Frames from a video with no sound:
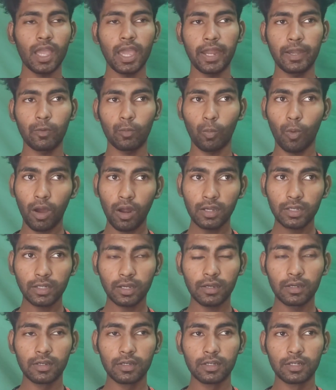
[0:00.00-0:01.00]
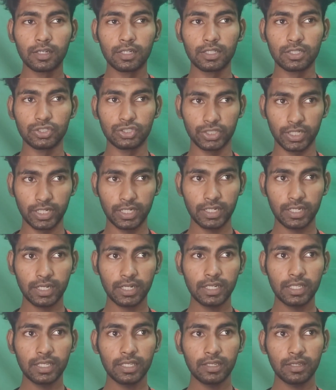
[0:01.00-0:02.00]
And what
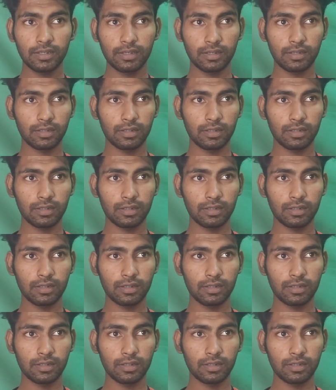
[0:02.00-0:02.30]
generally